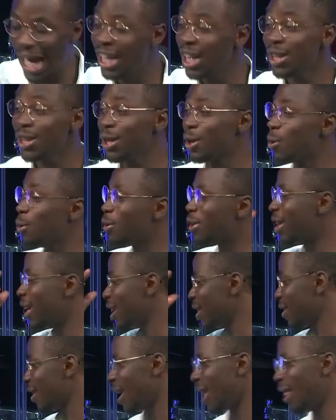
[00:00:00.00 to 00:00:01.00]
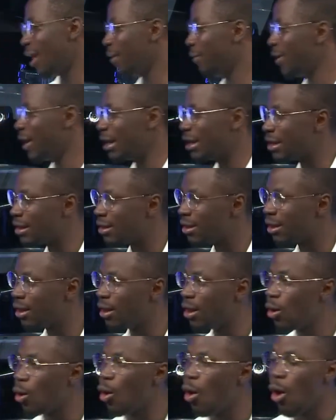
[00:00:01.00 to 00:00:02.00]
and here's the cool thing I love this.
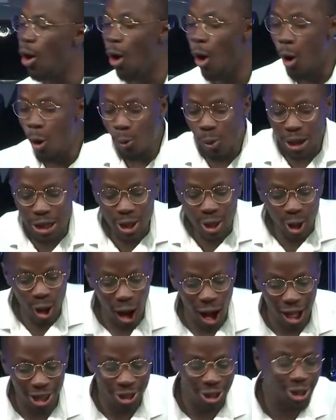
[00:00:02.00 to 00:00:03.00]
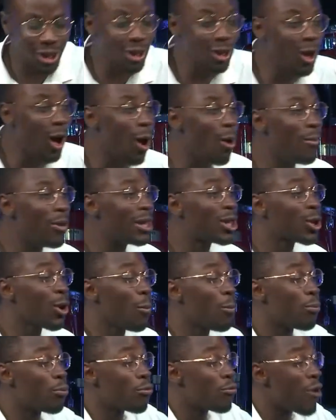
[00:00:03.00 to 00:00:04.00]
When God's shalom is so
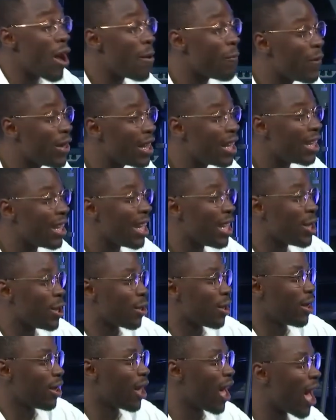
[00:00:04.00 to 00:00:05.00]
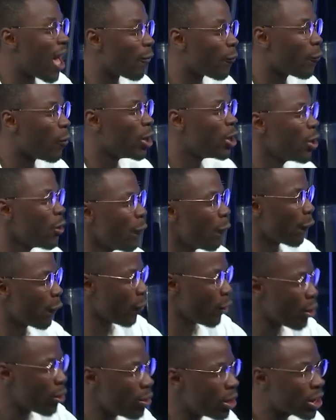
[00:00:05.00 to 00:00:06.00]
prevalent in your life, when you're
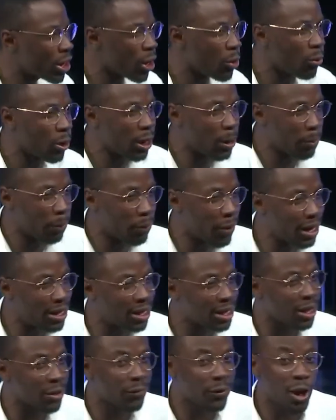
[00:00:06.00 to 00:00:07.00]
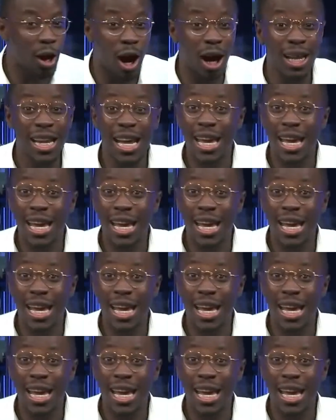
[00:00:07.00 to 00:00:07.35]
flourishing with the presence of God,